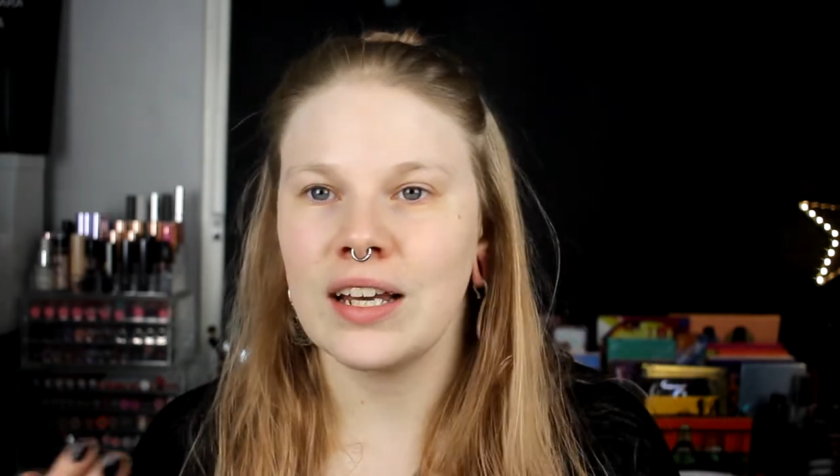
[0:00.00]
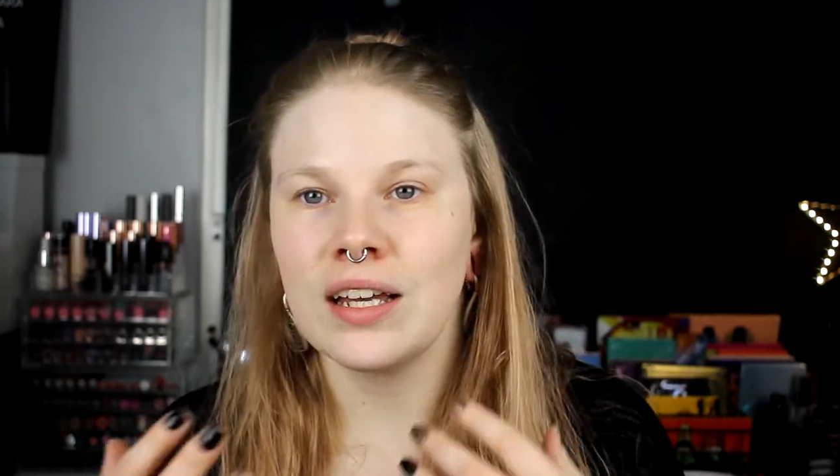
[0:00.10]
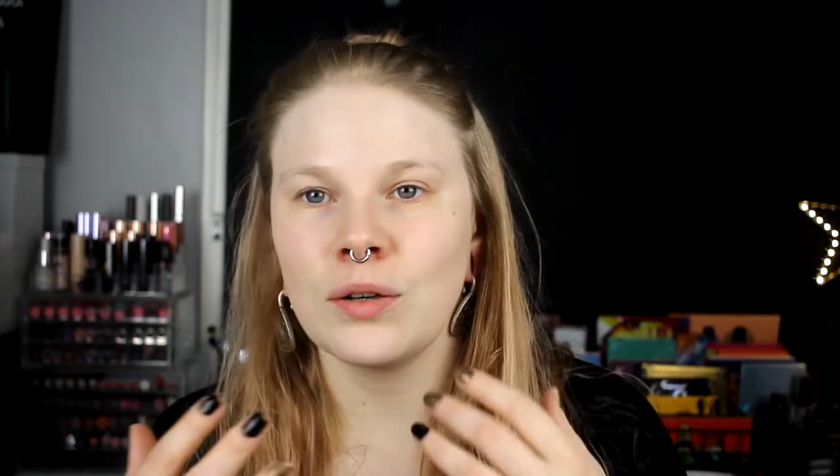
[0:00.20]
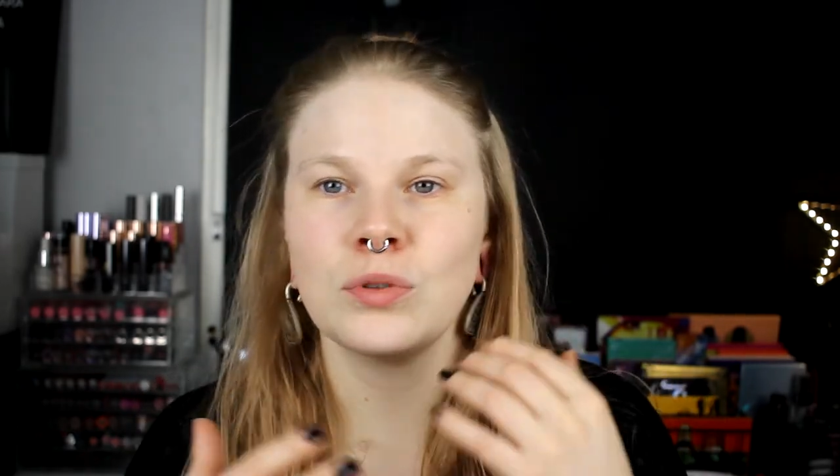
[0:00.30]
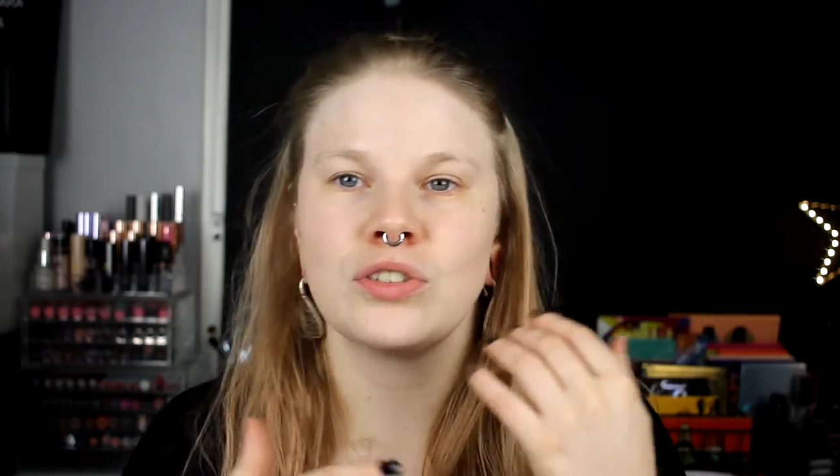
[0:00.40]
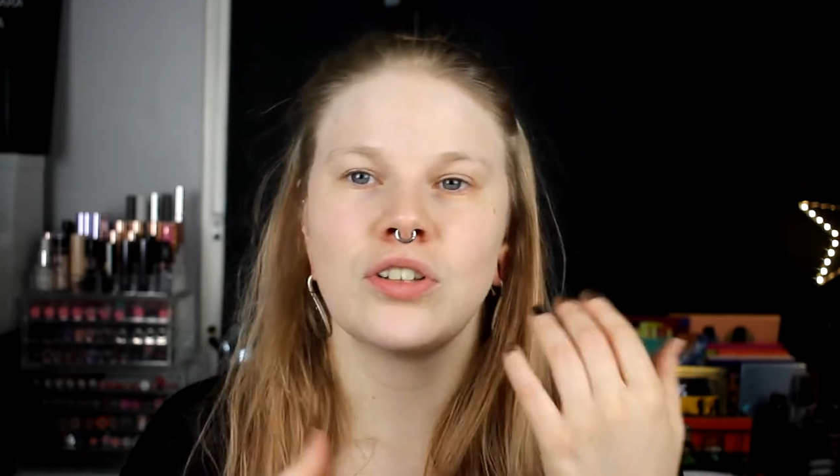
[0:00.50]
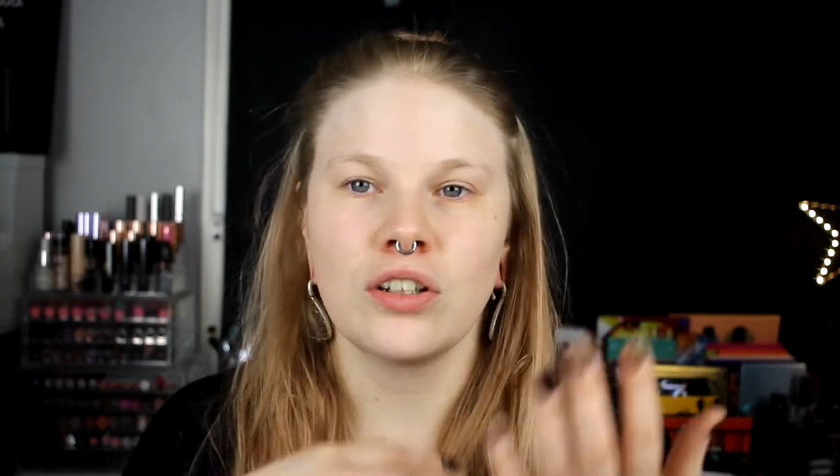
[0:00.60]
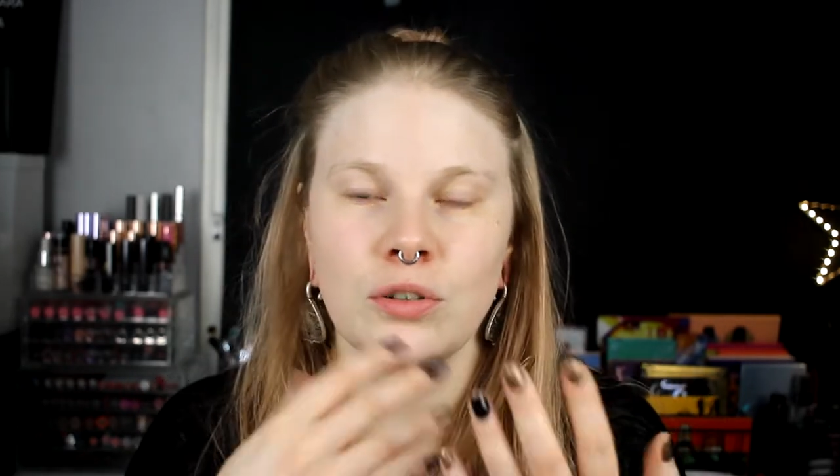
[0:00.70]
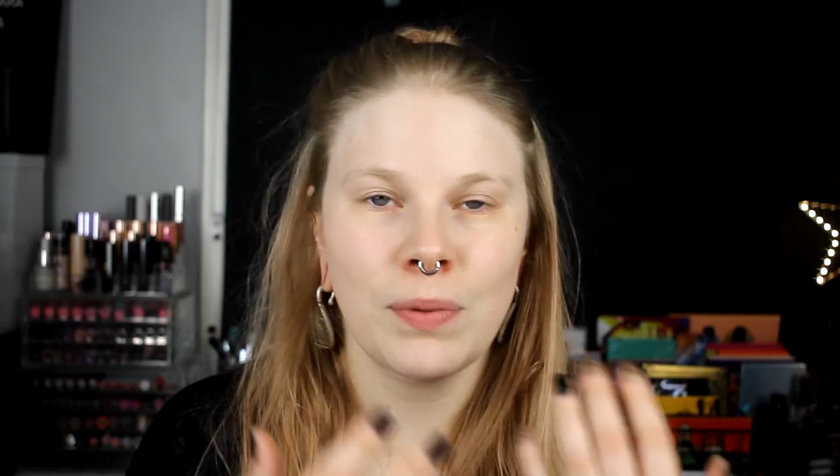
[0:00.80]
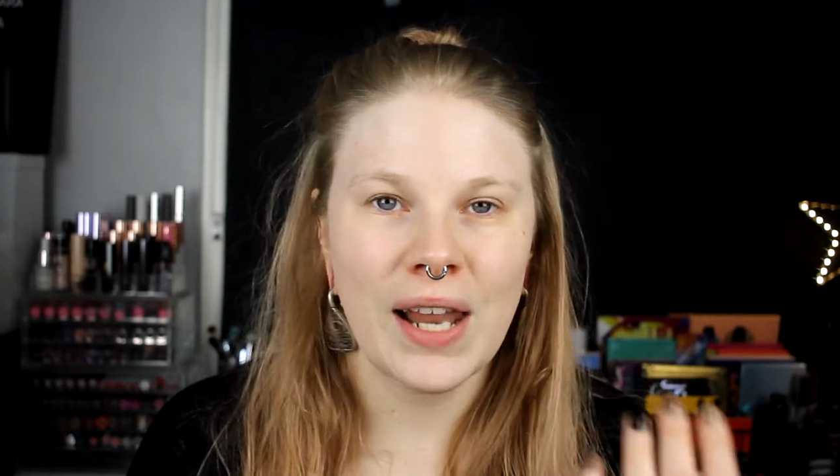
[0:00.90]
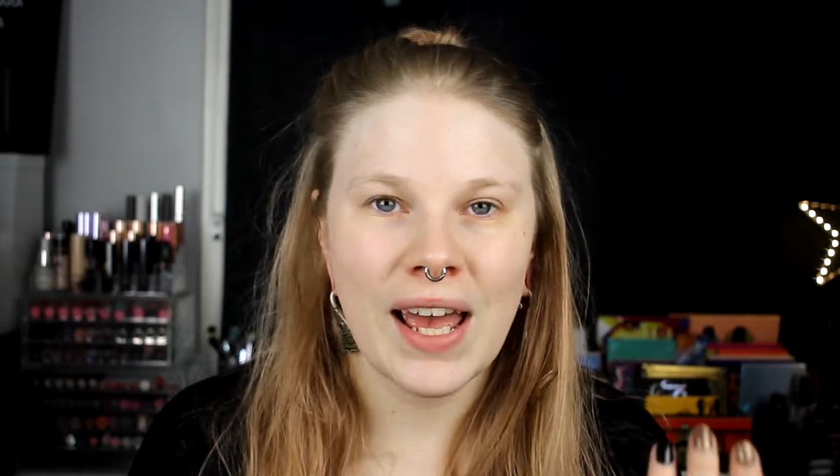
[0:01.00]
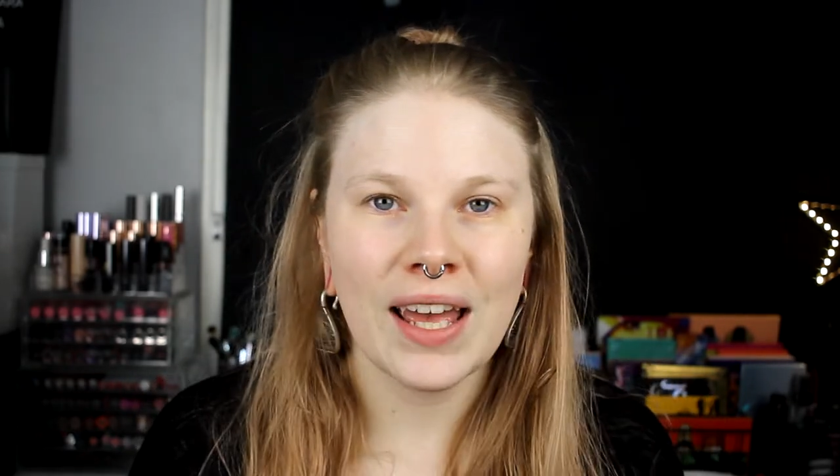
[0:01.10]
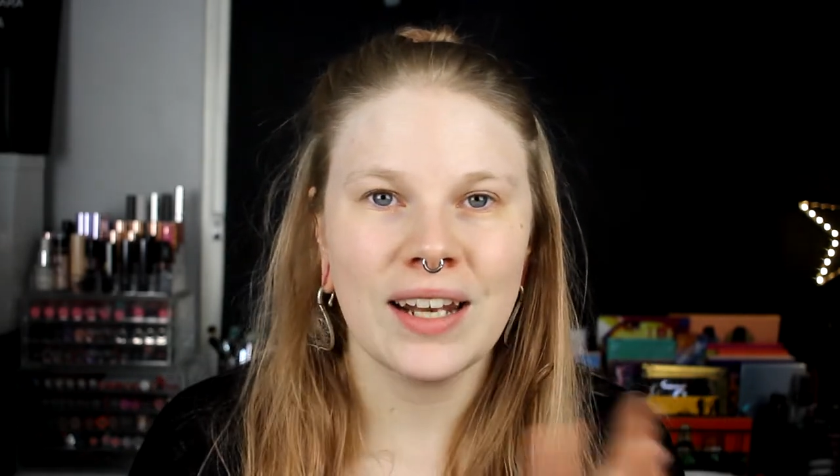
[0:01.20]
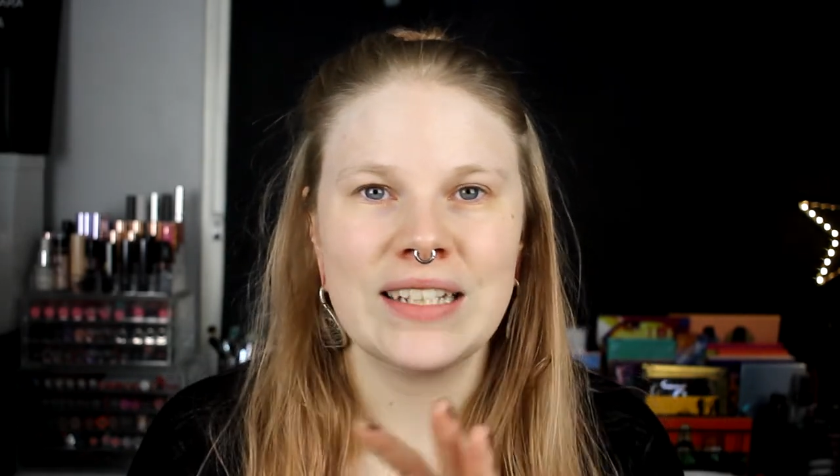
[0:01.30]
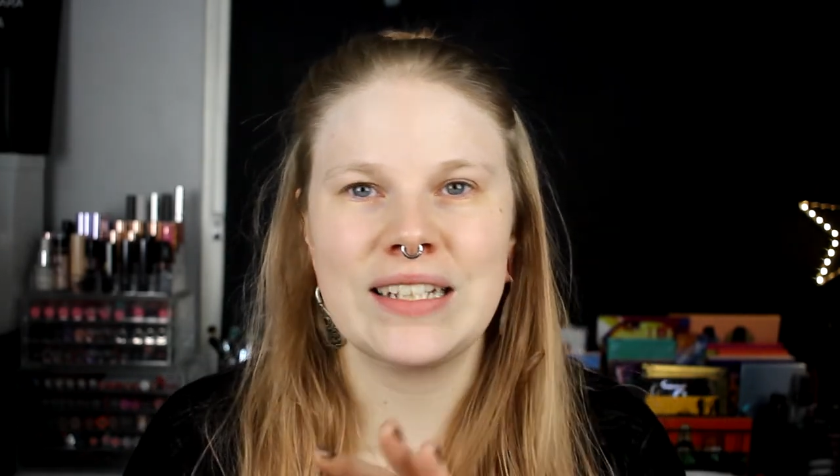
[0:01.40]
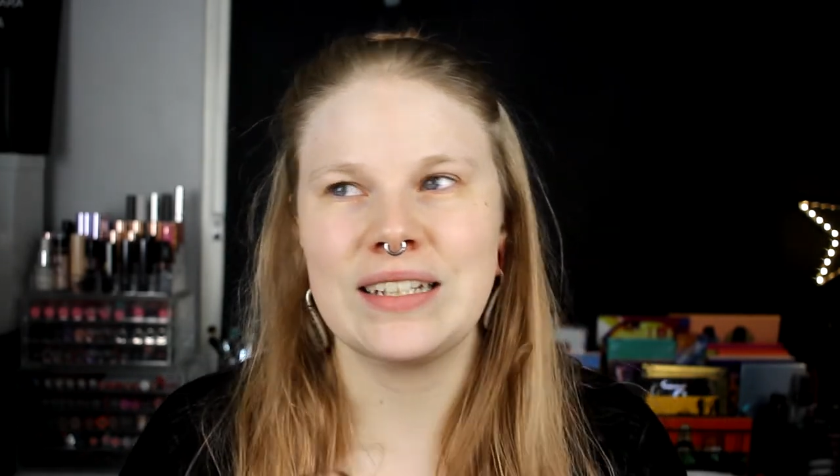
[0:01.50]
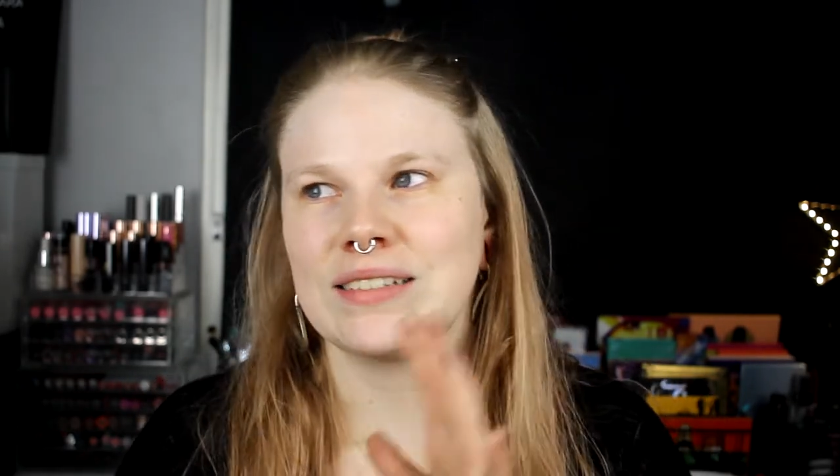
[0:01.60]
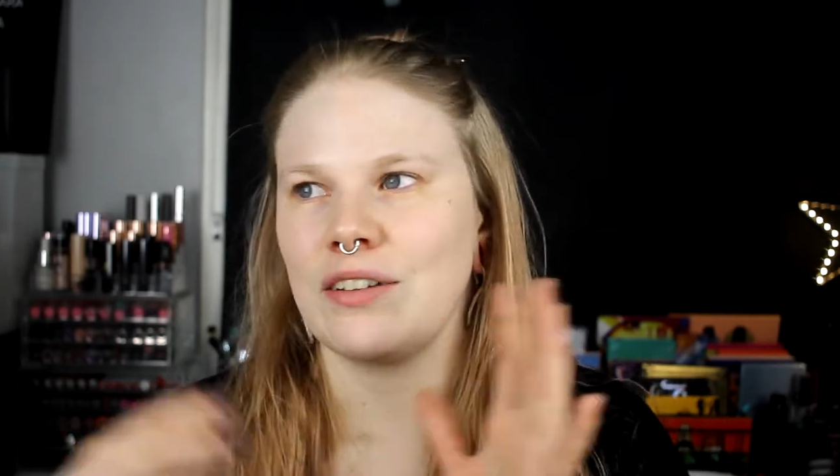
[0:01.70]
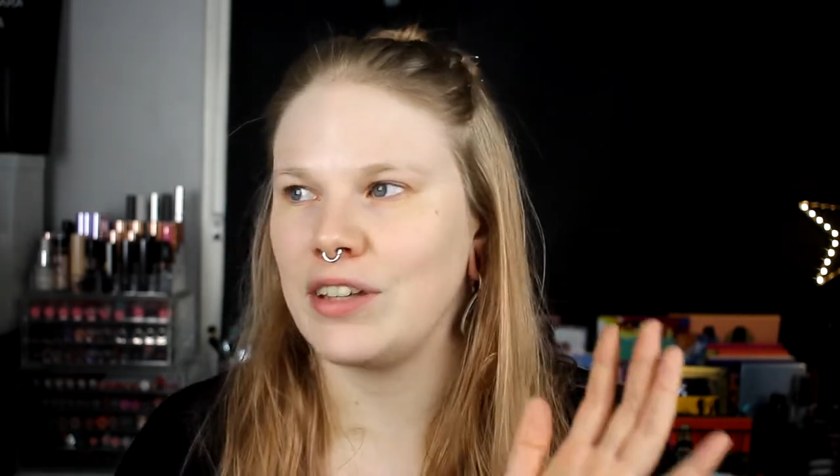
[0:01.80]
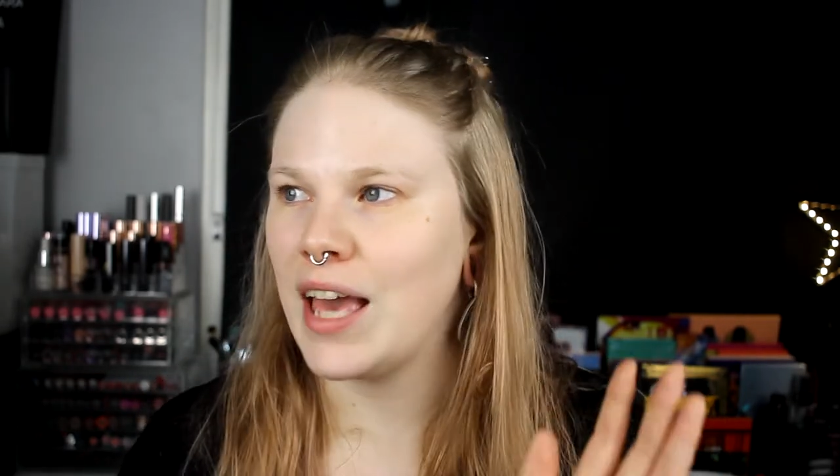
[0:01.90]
and we started to plan and then something